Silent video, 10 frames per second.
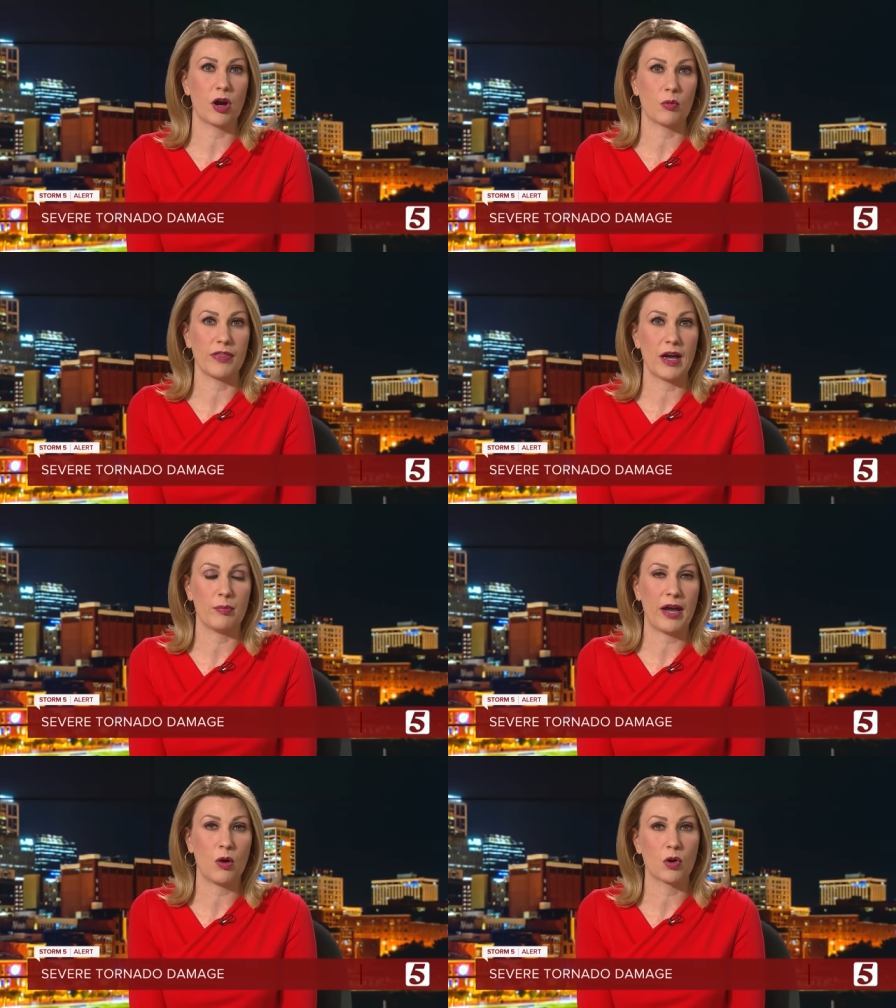are
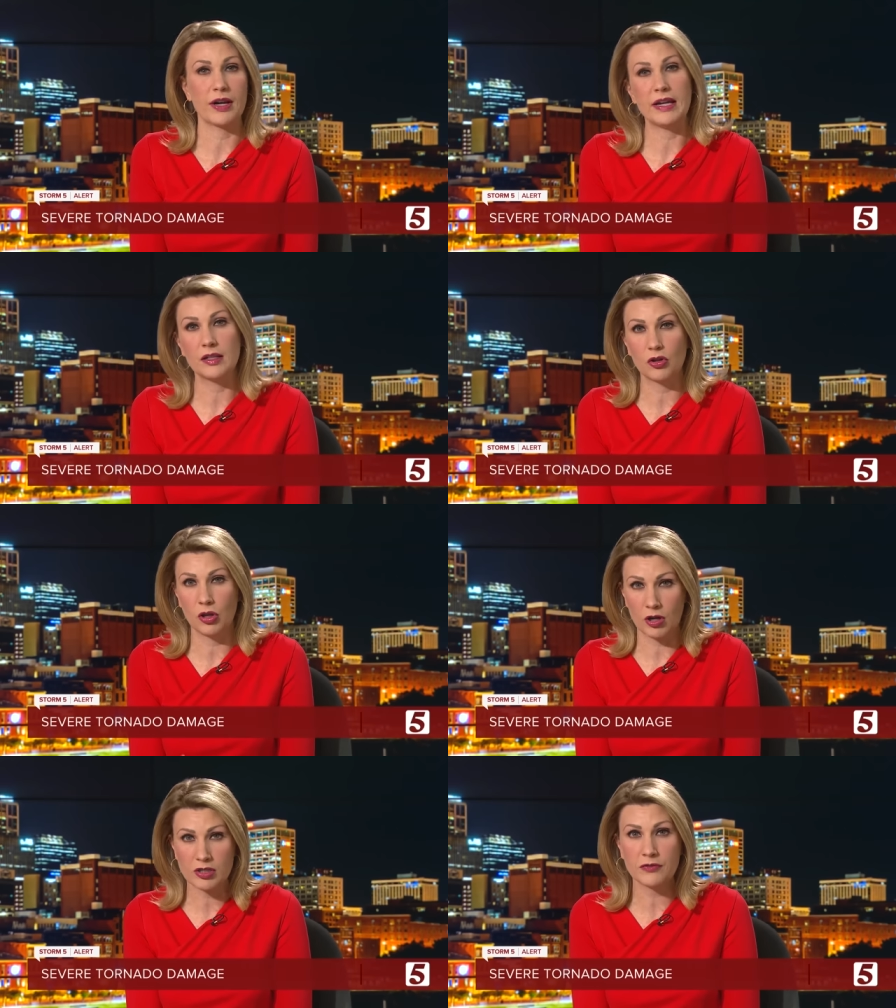without power in
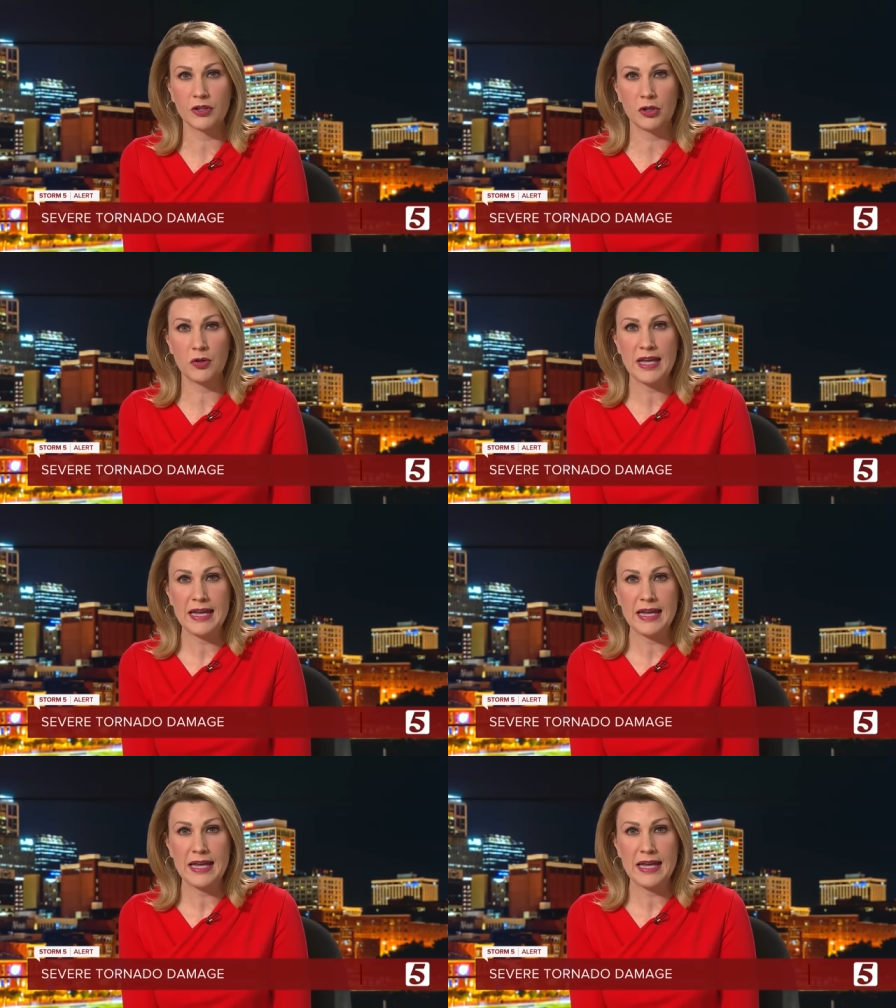Clarksville